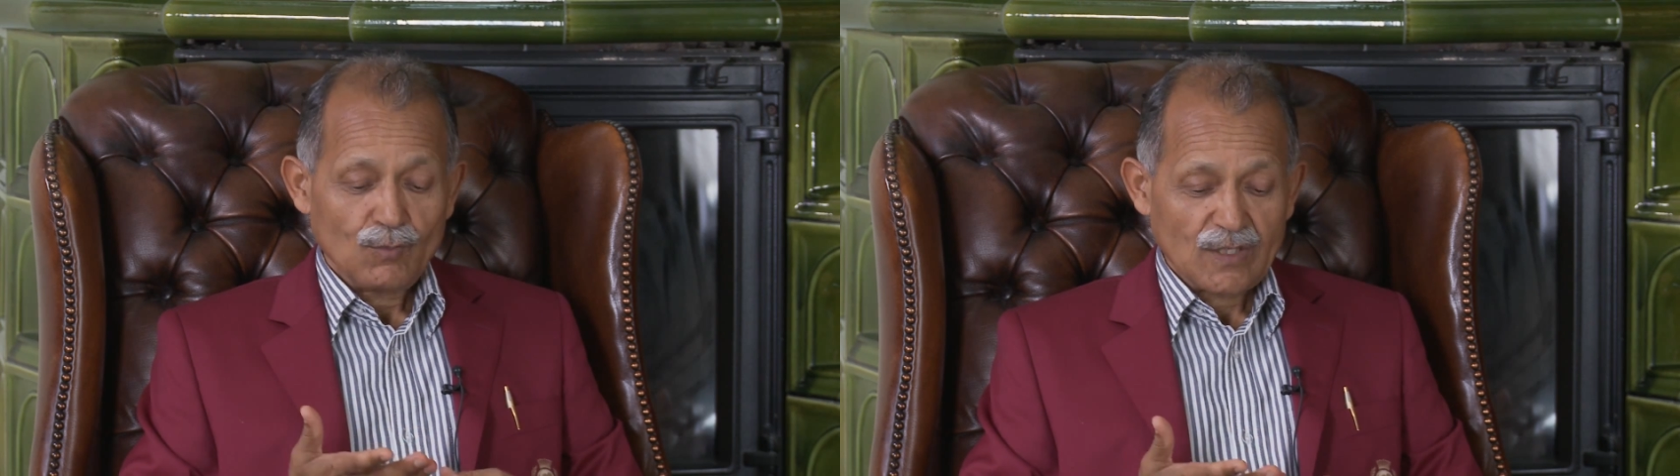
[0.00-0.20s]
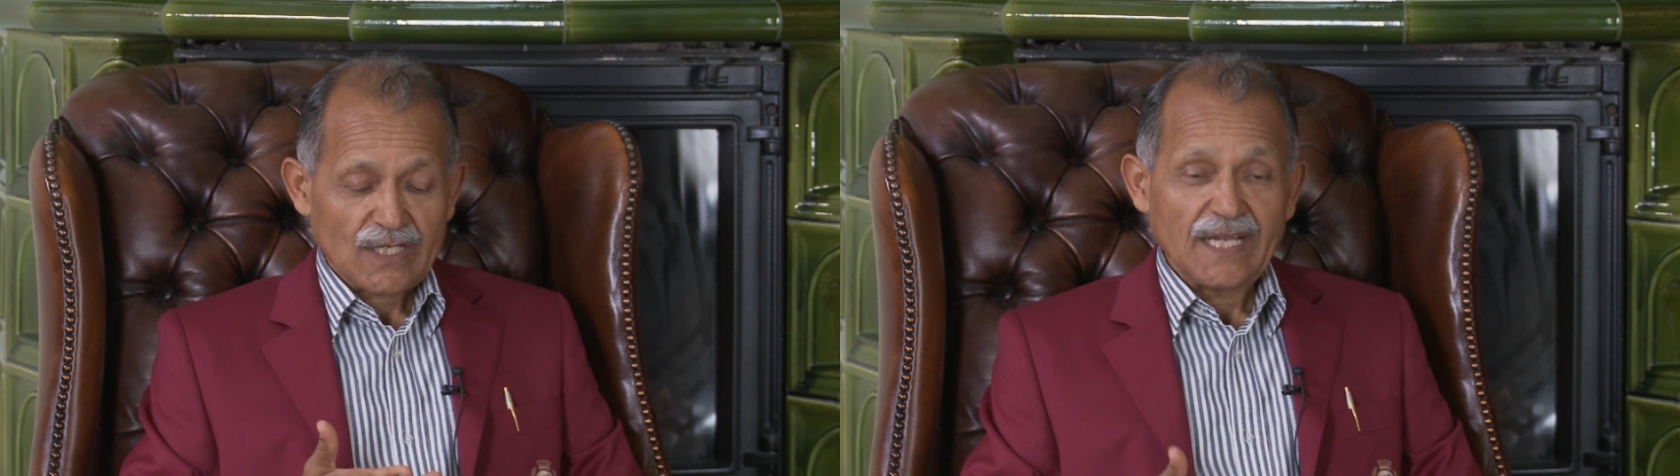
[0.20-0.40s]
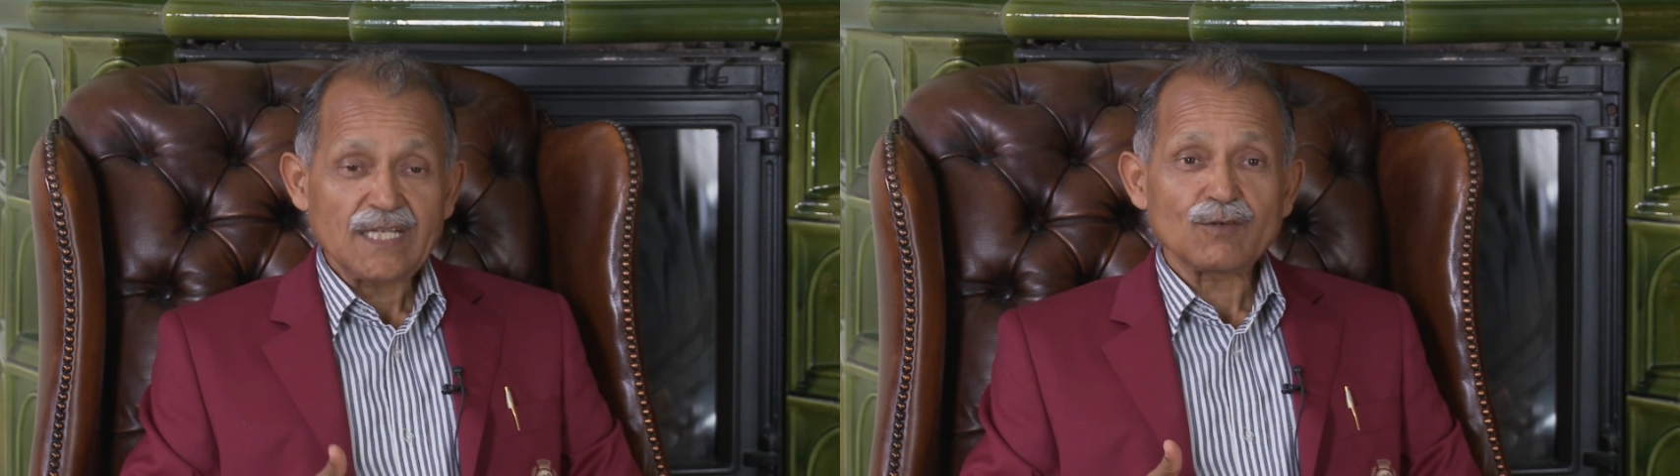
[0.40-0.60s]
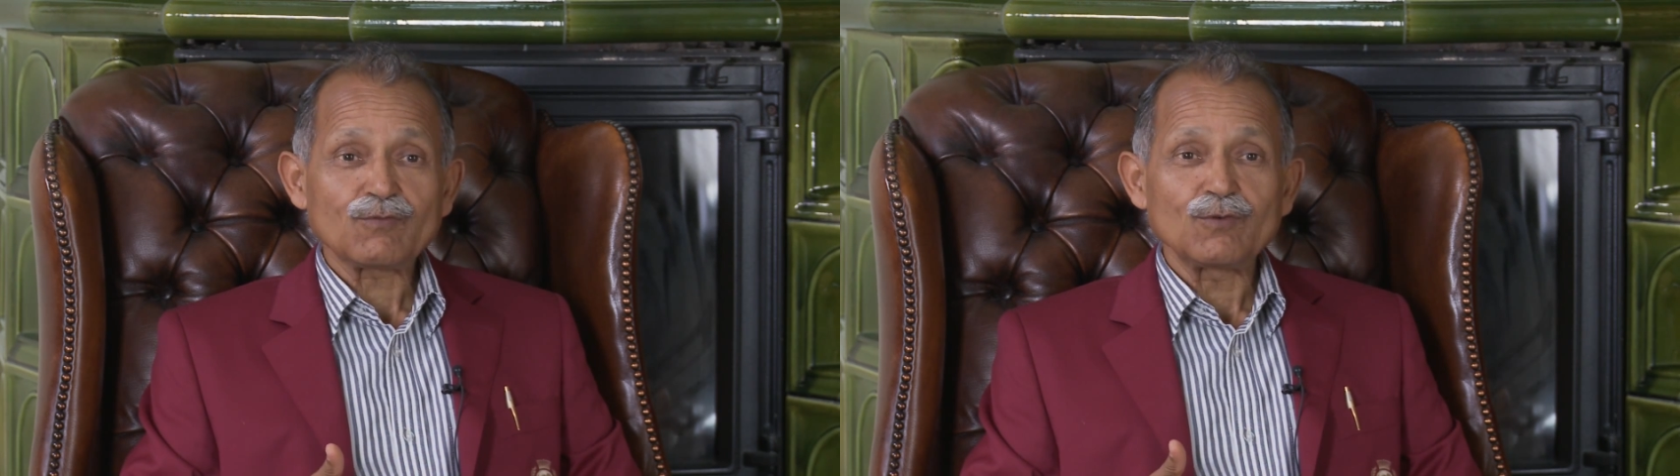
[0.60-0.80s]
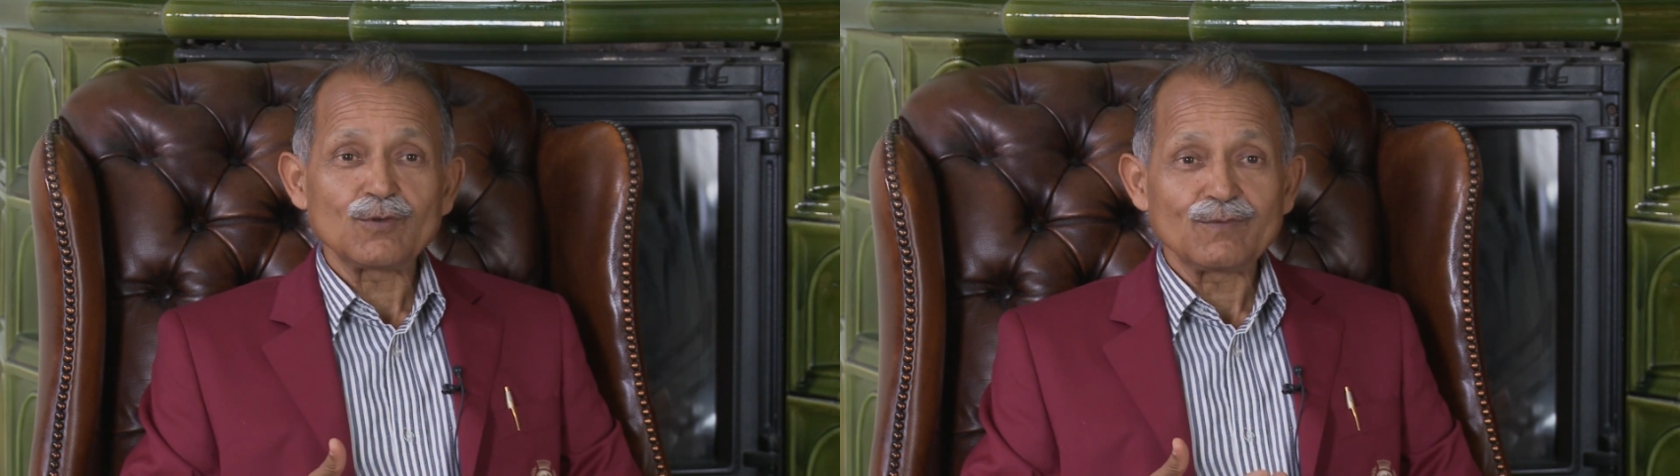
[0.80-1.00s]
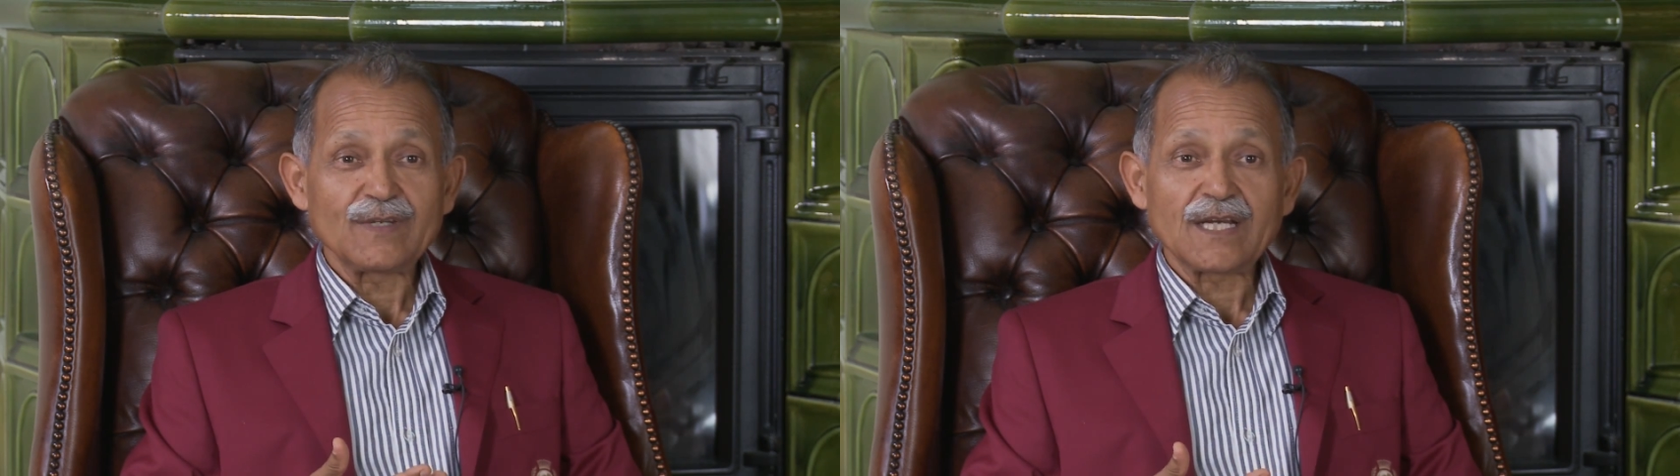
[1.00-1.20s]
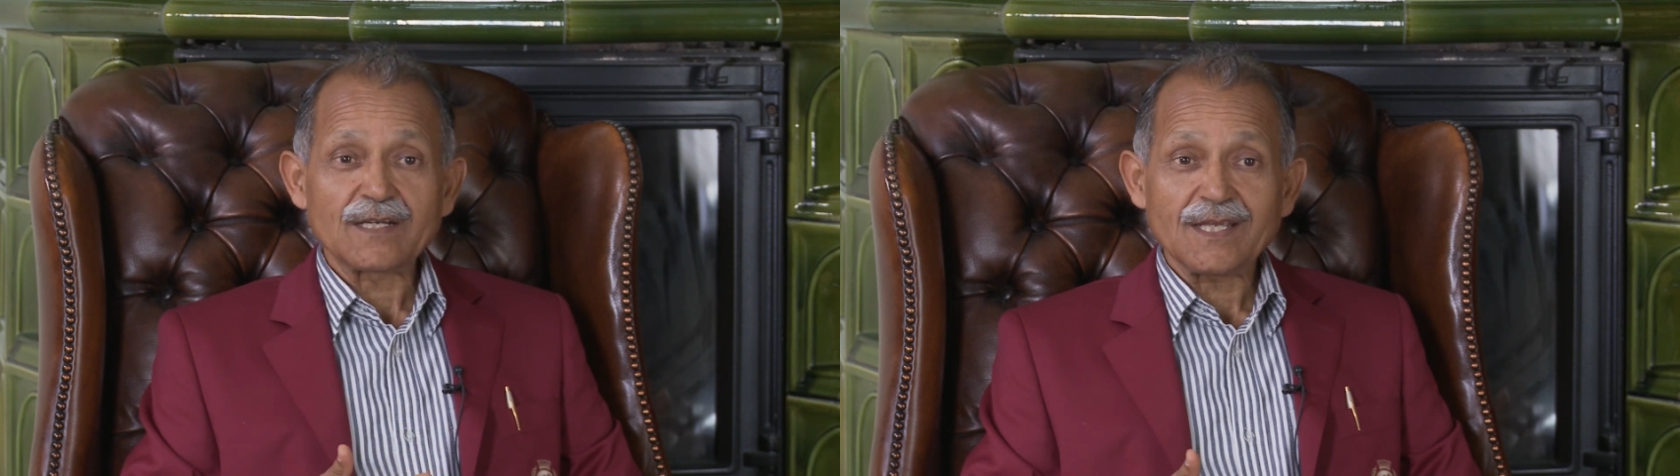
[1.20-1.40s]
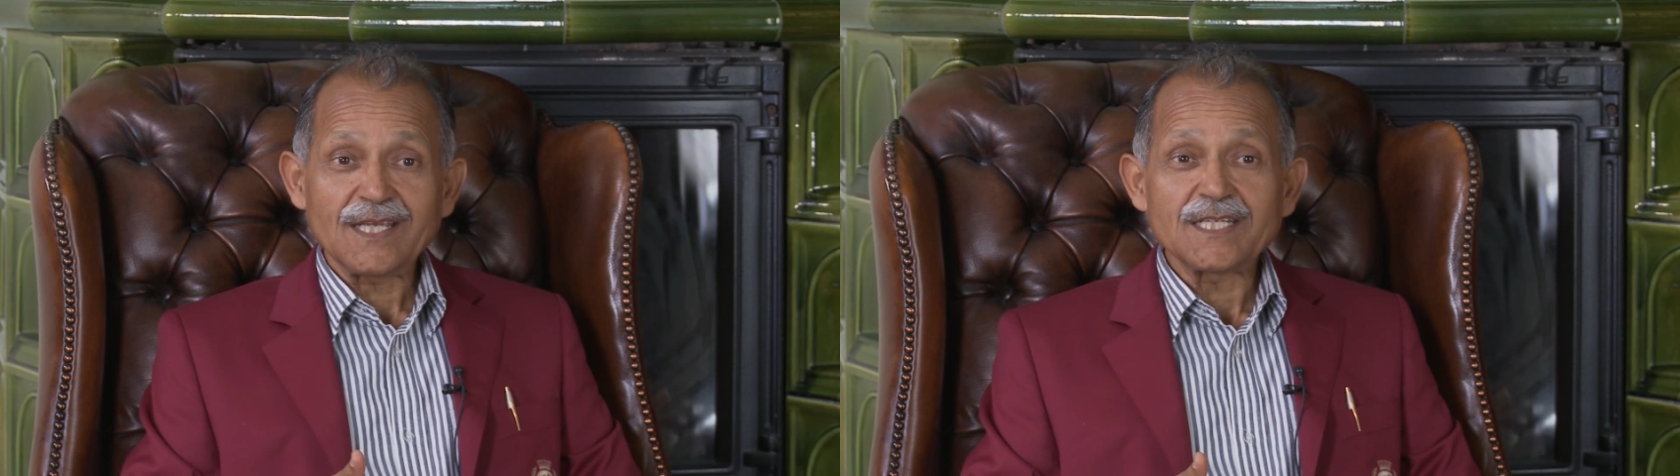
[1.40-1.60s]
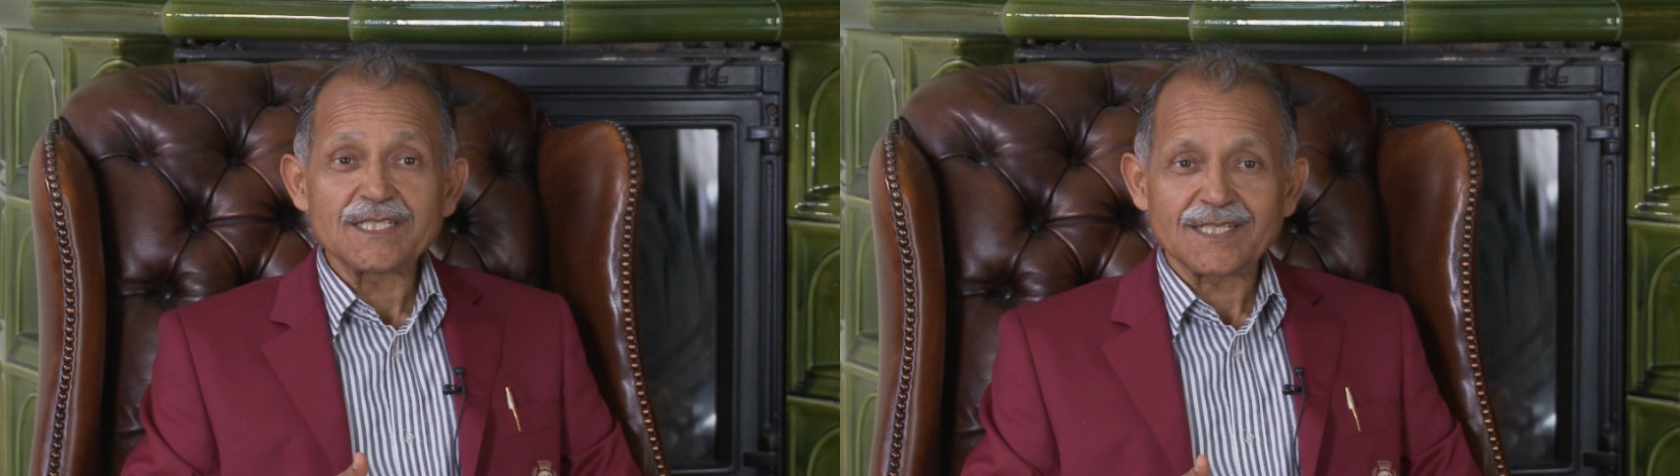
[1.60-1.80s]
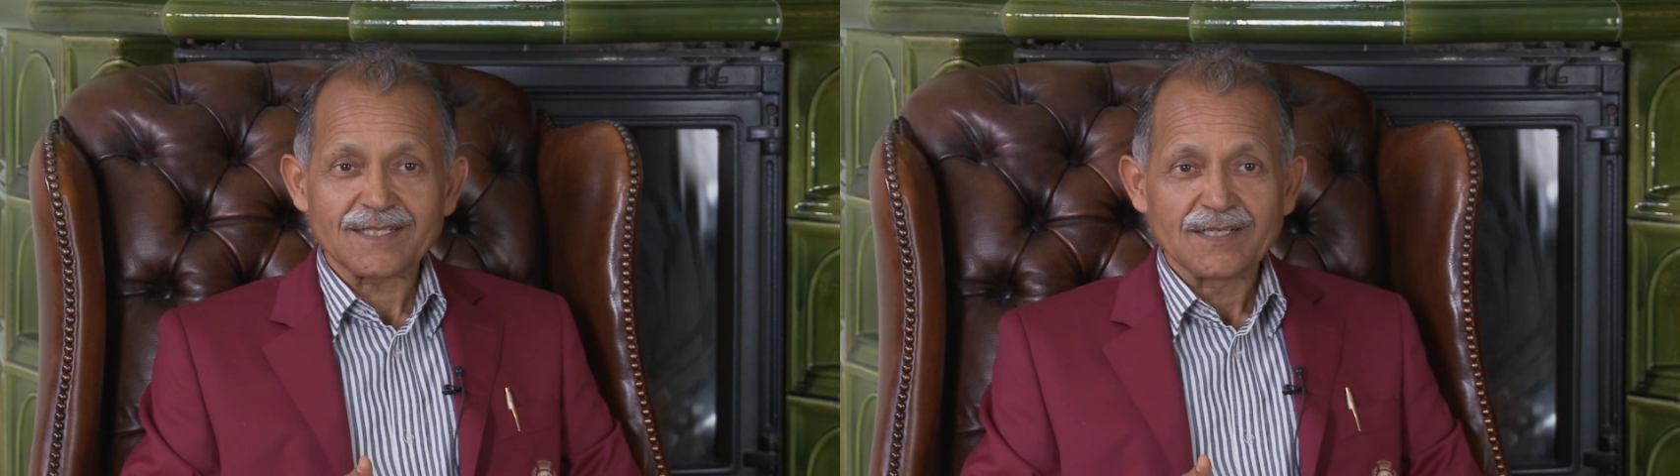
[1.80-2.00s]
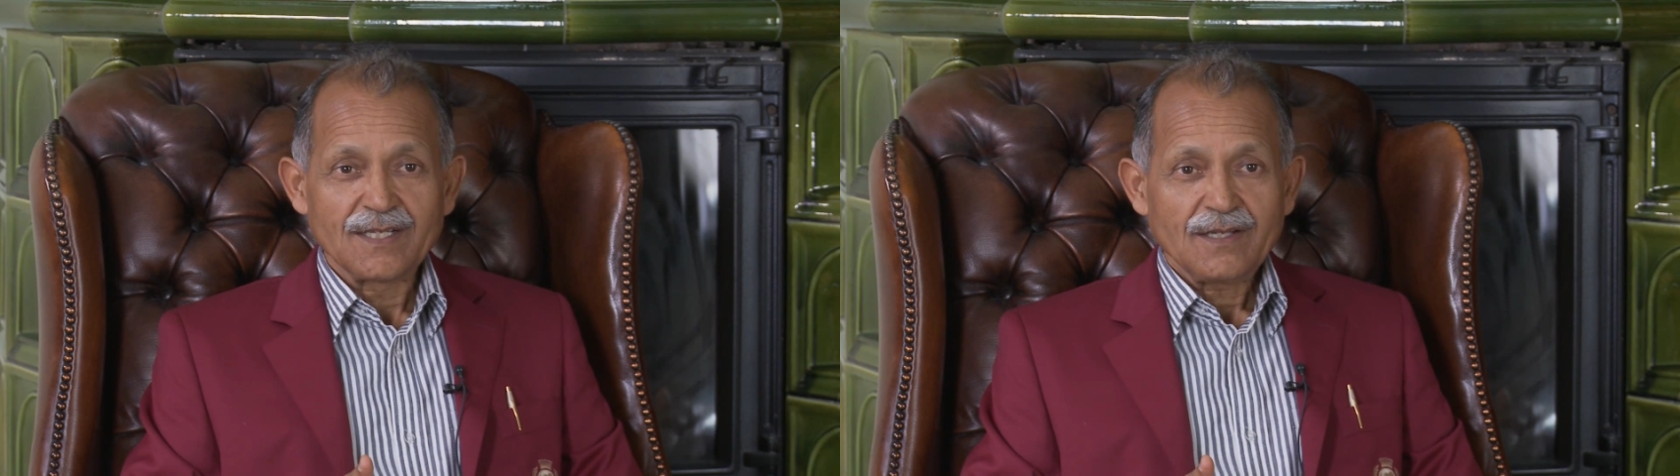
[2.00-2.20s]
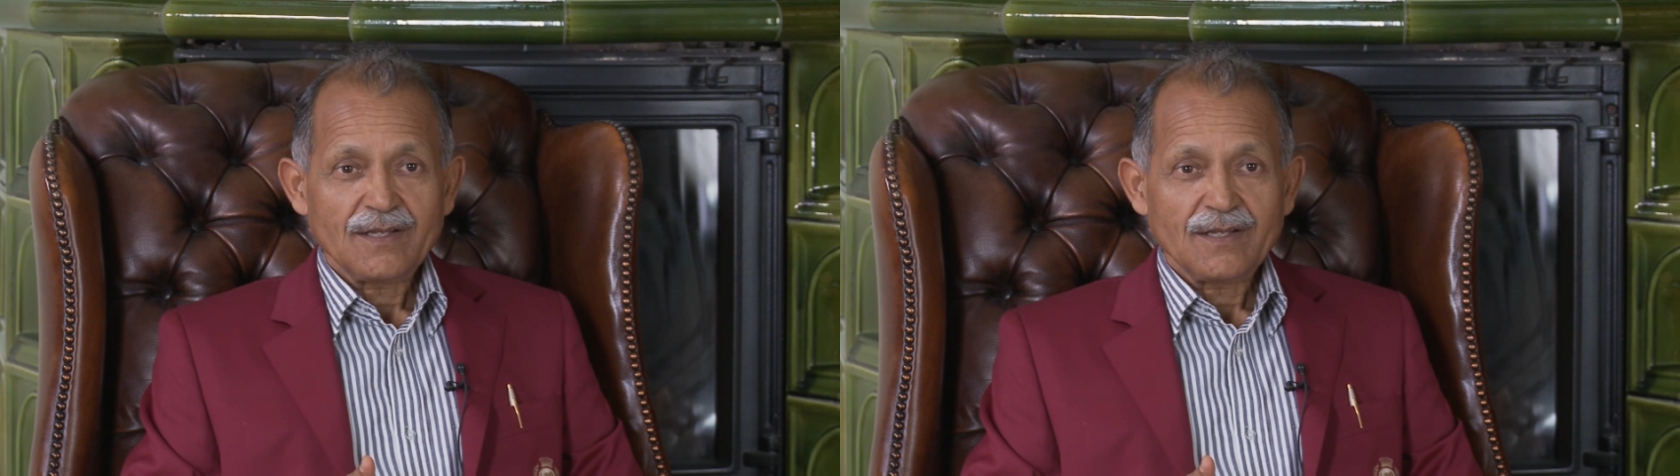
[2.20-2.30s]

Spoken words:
What kind of food we are eating,